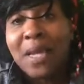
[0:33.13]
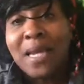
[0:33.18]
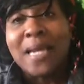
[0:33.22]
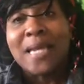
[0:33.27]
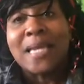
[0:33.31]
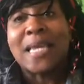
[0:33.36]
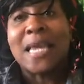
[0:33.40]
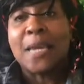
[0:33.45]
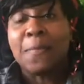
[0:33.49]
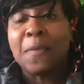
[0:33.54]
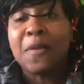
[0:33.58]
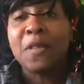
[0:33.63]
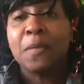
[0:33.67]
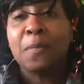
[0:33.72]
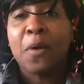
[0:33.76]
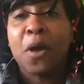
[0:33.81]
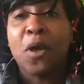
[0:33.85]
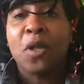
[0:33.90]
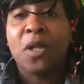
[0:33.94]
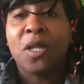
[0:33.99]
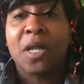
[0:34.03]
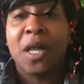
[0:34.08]
keeping the
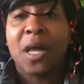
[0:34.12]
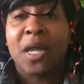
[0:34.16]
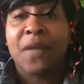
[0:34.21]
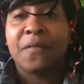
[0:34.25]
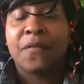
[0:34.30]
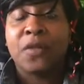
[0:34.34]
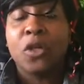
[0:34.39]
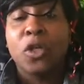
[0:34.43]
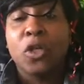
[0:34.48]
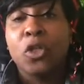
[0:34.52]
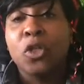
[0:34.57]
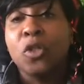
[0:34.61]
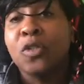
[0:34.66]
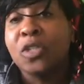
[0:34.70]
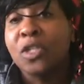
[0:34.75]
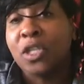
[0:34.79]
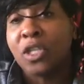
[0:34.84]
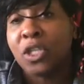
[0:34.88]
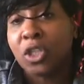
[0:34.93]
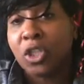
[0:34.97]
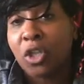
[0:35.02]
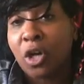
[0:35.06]
ball alive.
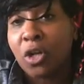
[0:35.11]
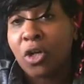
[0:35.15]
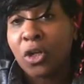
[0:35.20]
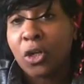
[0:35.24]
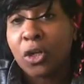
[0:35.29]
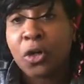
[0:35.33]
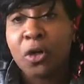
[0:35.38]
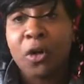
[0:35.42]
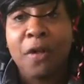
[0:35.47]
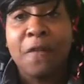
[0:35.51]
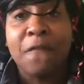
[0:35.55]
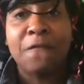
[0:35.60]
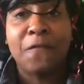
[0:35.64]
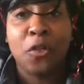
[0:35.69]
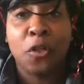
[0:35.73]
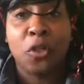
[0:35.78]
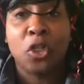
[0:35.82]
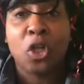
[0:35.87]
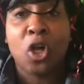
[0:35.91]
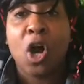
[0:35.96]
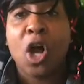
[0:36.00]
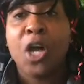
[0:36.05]
Using a soccer,
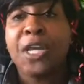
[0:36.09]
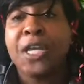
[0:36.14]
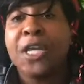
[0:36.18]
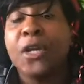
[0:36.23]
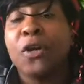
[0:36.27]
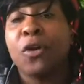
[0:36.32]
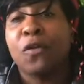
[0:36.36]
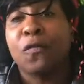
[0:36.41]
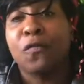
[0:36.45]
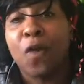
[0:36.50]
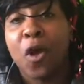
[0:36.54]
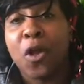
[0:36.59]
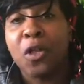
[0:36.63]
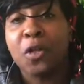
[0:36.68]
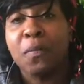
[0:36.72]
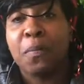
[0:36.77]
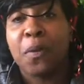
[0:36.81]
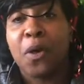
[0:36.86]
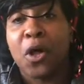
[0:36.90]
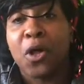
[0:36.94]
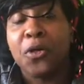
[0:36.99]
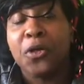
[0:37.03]
field hockey, or
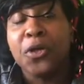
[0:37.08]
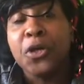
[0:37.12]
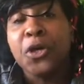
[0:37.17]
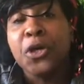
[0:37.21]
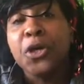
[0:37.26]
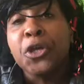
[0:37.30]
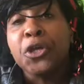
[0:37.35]
volleyball,